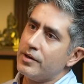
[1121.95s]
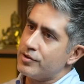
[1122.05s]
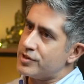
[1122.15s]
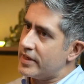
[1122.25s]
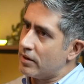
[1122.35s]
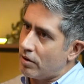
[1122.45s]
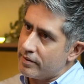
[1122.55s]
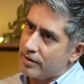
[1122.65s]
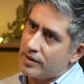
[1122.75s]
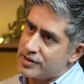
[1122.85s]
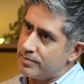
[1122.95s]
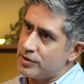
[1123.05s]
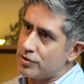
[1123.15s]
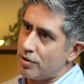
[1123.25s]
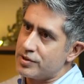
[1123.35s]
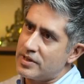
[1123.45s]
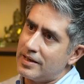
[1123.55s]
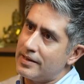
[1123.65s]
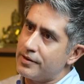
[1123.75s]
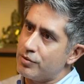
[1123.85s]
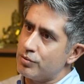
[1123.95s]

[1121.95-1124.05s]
You're seeing a lot of your customers cross-sell into...